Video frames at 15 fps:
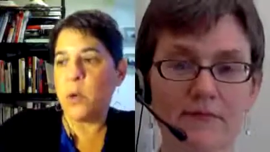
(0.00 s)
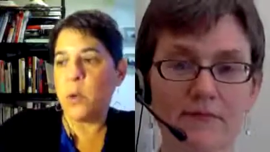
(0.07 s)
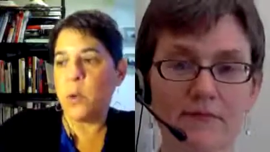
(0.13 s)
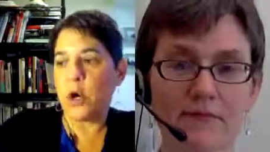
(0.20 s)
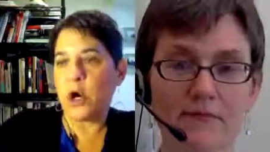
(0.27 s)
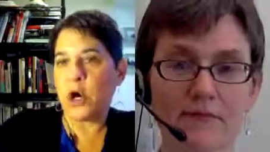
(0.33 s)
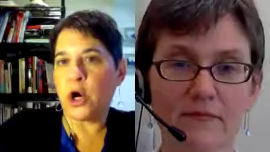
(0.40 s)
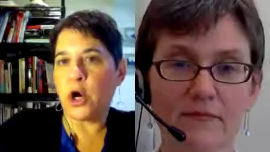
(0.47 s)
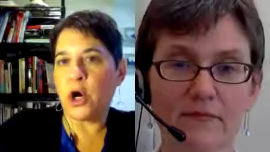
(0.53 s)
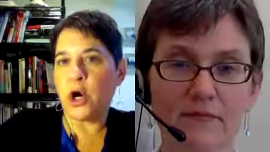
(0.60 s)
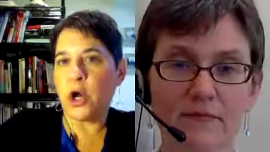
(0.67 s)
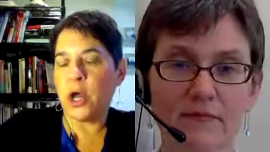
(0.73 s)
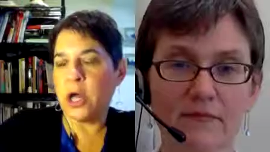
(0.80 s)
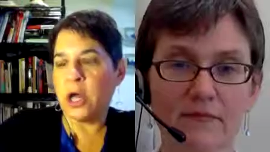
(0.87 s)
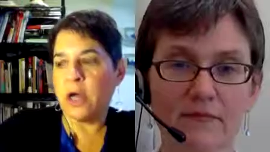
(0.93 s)

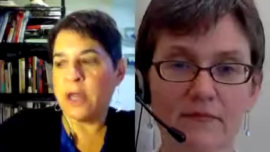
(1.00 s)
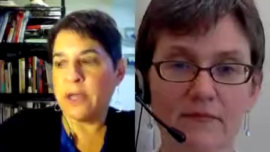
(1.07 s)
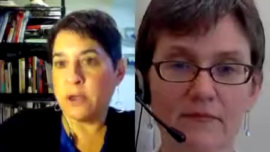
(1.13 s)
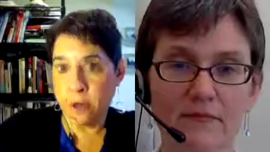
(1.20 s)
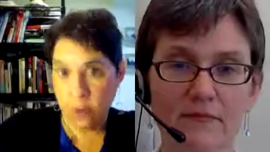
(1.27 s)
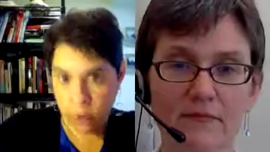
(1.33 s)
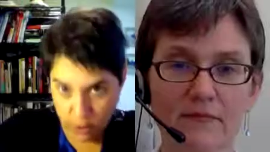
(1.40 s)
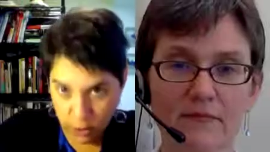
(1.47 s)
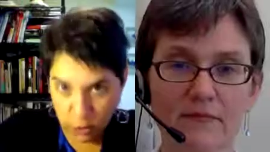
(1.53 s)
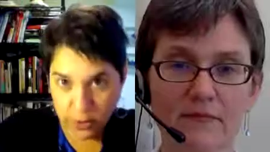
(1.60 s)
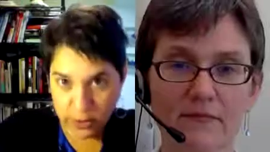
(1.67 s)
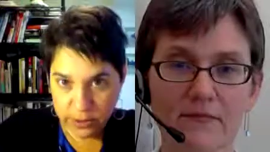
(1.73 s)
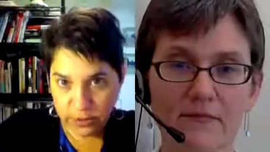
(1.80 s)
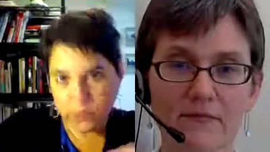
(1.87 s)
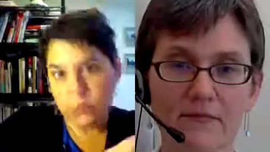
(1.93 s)
Speaker 1: were
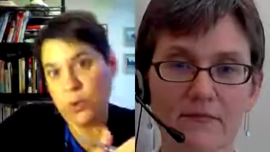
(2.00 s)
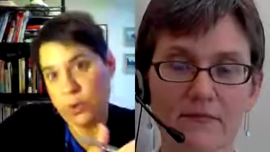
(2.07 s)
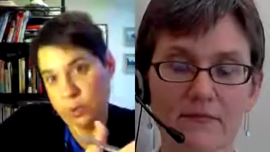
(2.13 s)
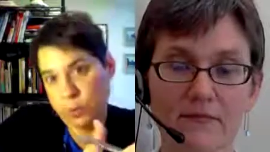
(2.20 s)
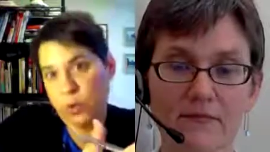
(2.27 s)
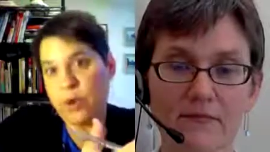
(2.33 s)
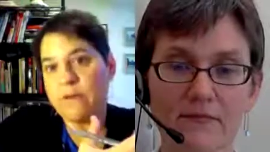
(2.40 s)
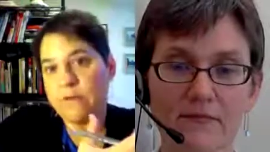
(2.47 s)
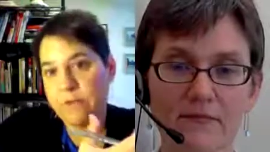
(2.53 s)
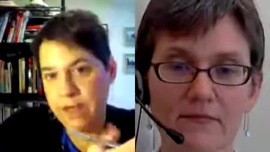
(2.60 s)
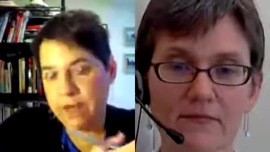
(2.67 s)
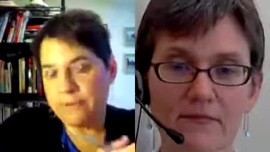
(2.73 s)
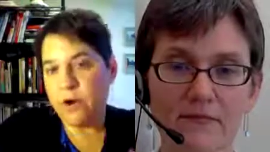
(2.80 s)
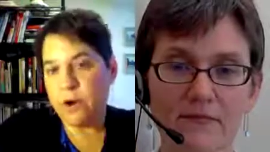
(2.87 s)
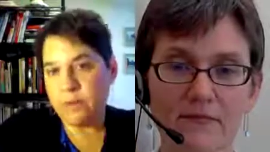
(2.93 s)
going or were in
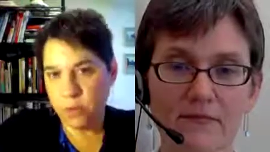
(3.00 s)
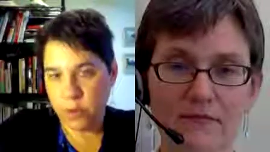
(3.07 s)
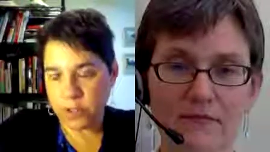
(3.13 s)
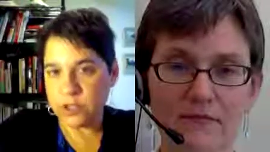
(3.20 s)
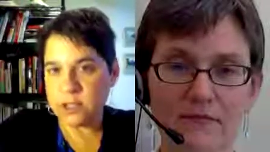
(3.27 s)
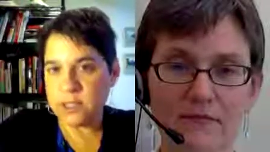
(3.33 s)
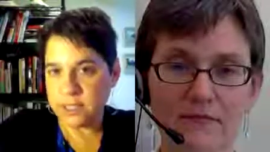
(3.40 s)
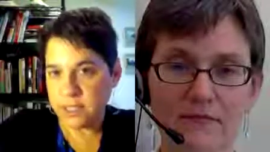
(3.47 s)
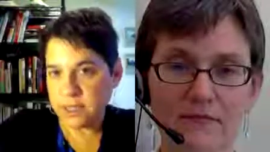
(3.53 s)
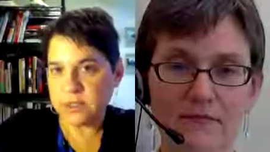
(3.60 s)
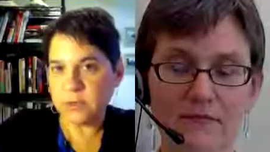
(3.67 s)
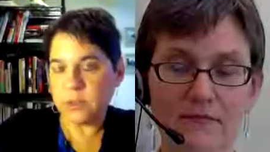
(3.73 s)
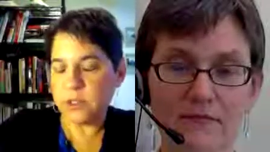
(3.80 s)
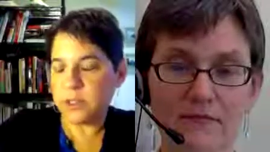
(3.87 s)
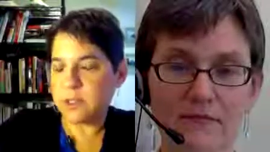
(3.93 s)
favor of question
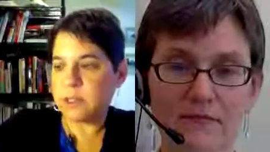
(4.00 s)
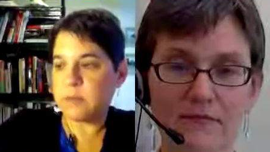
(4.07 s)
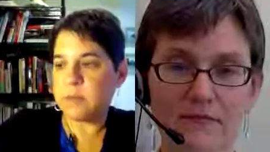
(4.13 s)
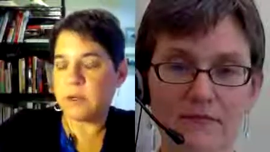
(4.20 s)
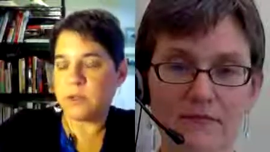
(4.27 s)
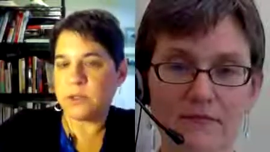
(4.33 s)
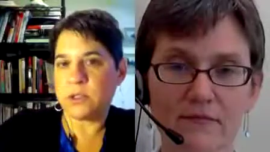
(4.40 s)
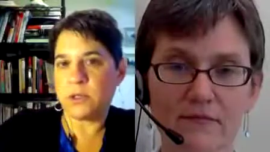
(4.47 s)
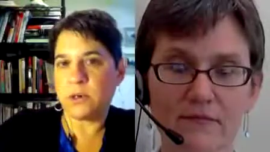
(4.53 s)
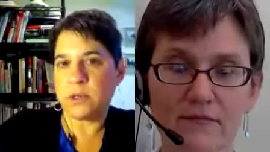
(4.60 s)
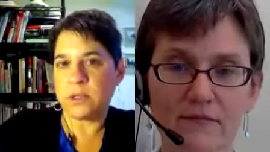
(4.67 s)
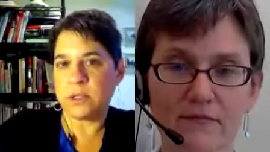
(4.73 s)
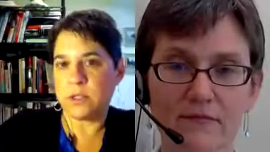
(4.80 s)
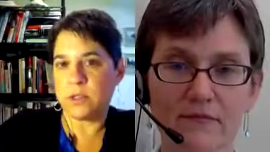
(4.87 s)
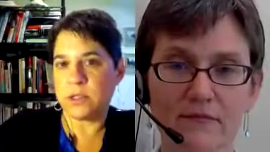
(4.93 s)
six, which is the marriage
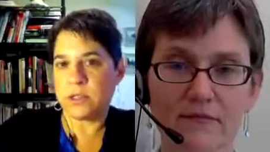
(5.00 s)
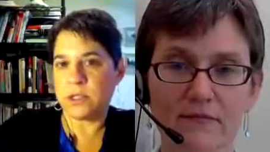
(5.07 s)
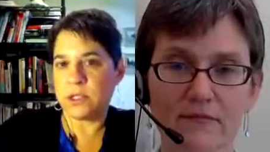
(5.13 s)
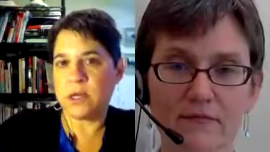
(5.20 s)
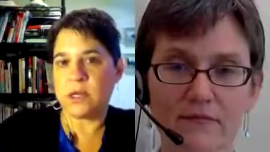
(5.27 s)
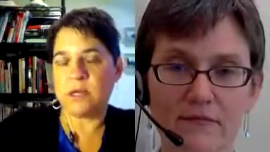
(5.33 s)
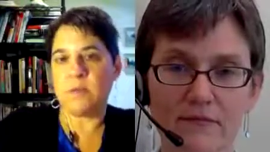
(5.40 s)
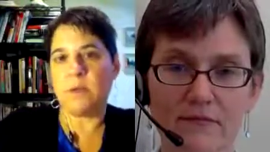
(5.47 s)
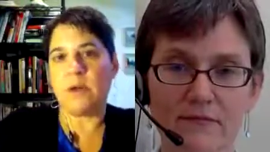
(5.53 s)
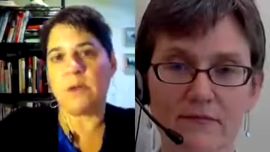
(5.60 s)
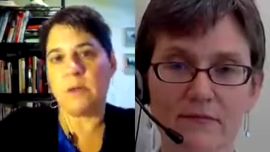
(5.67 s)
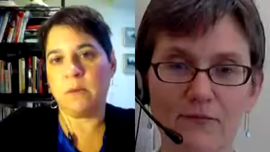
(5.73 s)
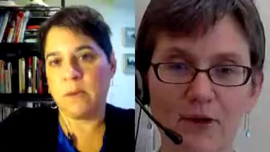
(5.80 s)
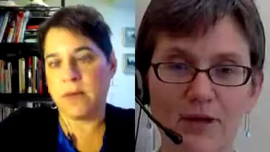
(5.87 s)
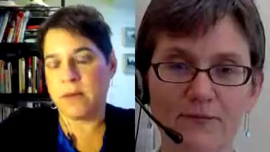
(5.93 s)
equality question on the
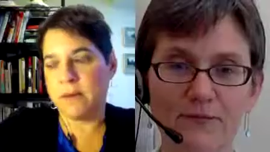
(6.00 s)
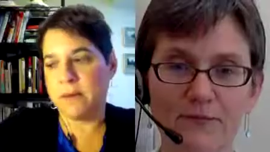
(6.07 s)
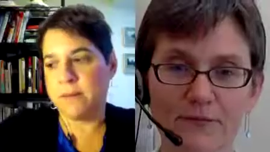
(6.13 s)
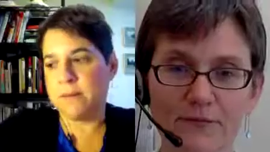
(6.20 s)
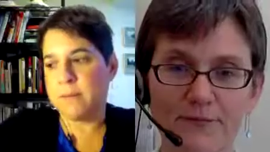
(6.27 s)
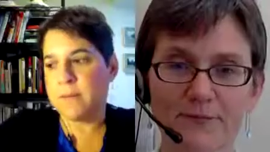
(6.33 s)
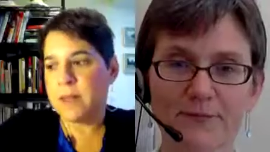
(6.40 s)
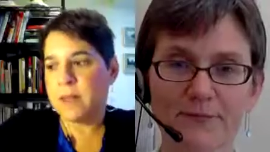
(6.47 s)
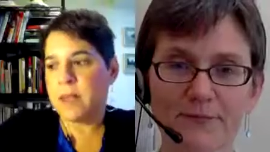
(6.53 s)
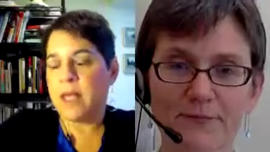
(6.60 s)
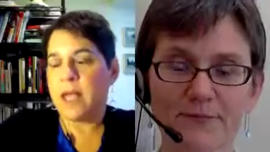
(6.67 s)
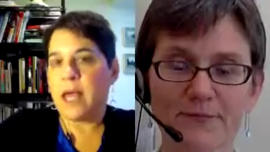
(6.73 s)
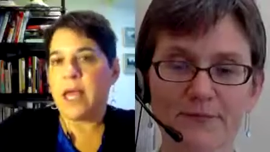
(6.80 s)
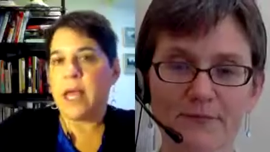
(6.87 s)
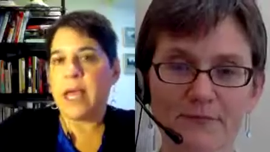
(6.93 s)
Maryland
Speaker 2: right. ballot
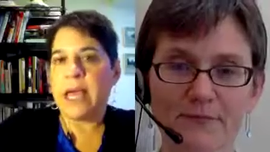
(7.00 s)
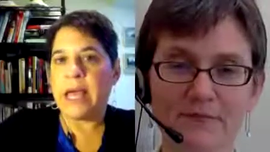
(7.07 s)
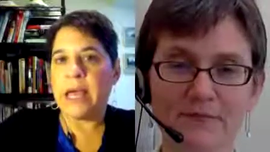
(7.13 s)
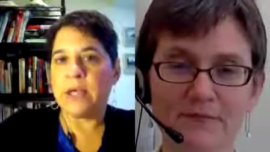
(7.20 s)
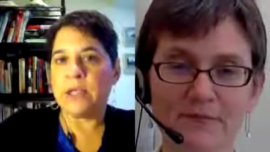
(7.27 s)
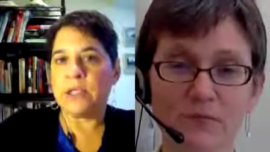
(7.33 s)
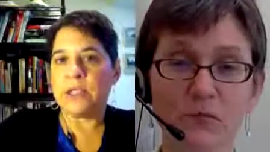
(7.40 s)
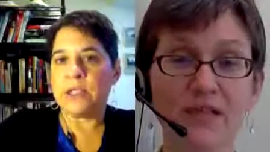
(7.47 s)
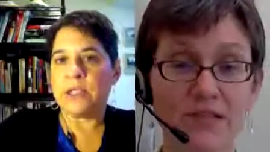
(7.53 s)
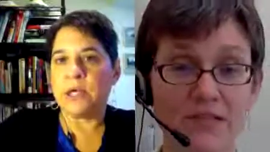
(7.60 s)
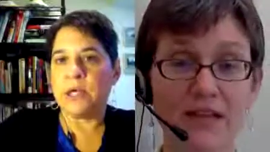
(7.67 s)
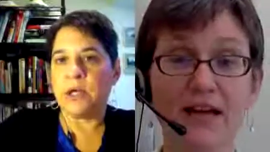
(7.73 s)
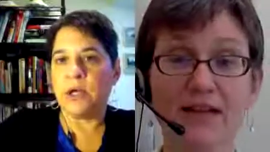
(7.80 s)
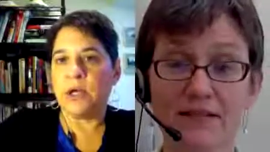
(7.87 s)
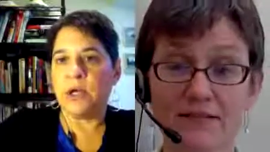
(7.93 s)
and which
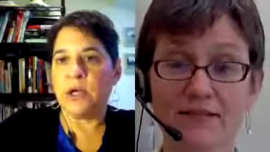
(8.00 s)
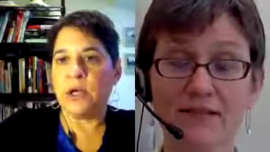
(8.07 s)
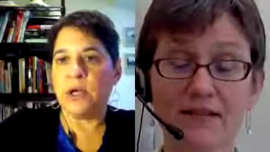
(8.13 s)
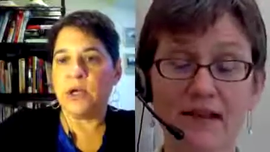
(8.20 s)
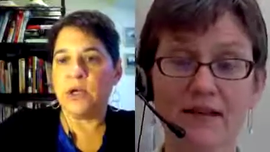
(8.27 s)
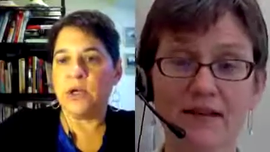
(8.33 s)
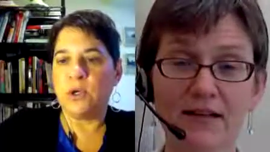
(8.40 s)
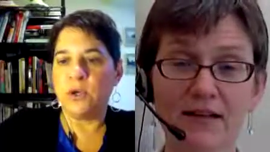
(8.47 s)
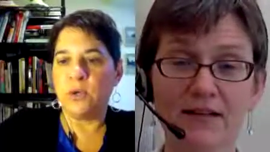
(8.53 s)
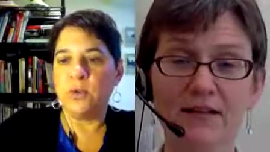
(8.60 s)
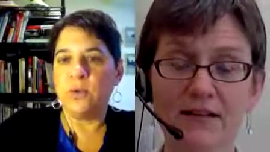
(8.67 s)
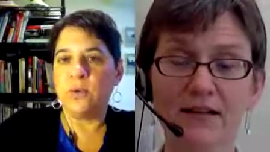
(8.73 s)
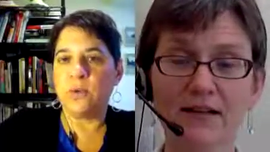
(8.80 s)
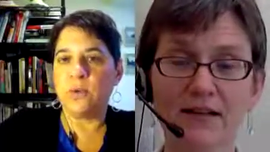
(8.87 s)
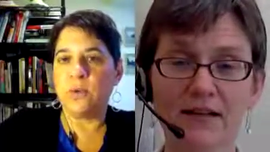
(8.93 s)
says let
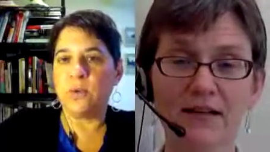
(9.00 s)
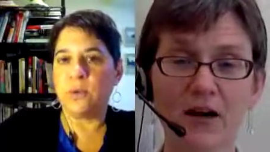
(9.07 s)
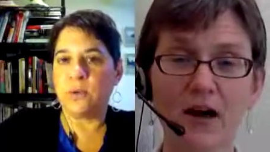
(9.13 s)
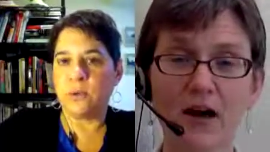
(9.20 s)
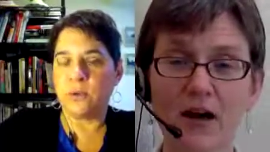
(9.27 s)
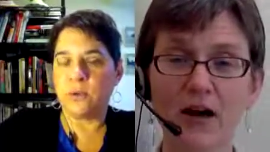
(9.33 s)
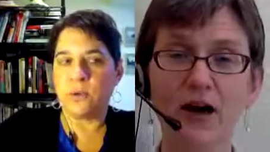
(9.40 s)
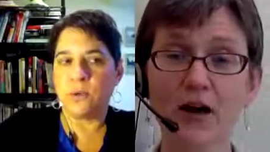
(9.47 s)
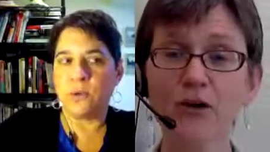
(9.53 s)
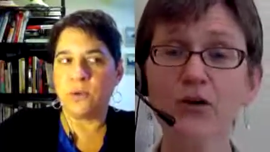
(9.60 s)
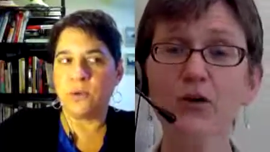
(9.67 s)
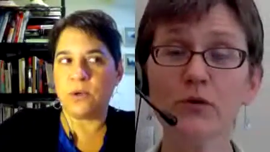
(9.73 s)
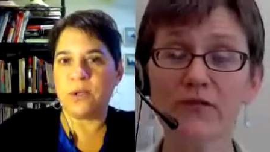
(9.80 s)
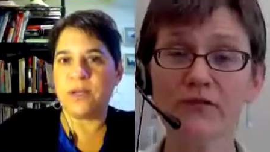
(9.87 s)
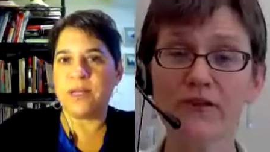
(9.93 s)
you uh, are
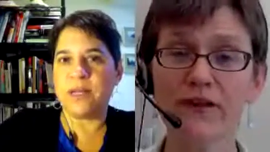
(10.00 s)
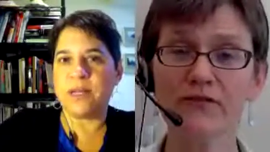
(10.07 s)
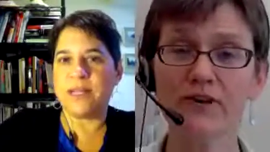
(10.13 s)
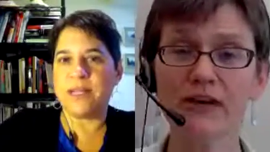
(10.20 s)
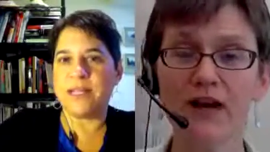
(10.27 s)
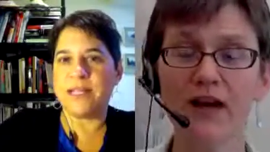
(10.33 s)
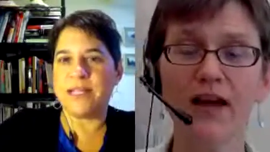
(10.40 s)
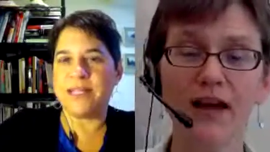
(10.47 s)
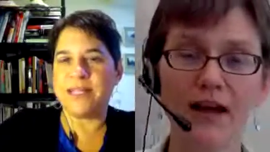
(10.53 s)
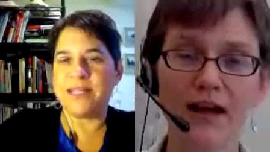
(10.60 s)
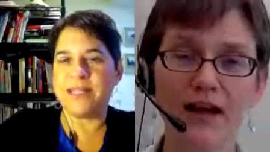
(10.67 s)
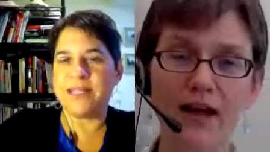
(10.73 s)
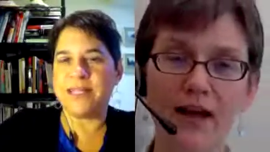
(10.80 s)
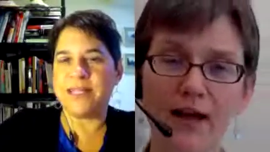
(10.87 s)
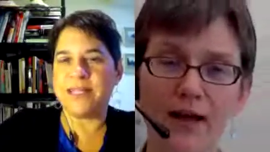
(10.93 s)
you in favor
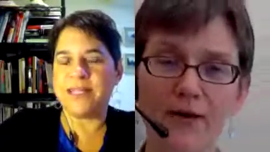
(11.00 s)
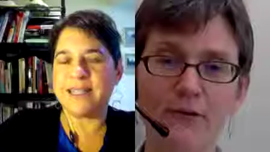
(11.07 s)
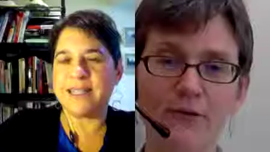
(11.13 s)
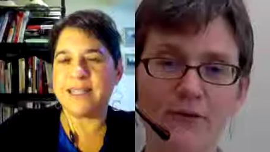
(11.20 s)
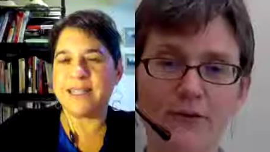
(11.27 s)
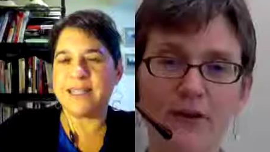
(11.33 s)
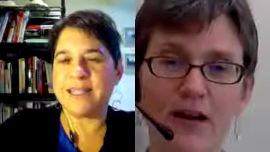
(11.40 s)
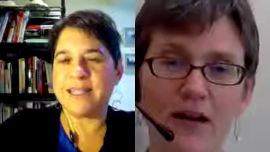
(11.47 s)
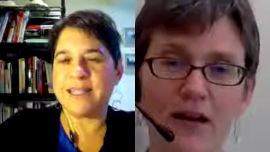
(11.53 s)
of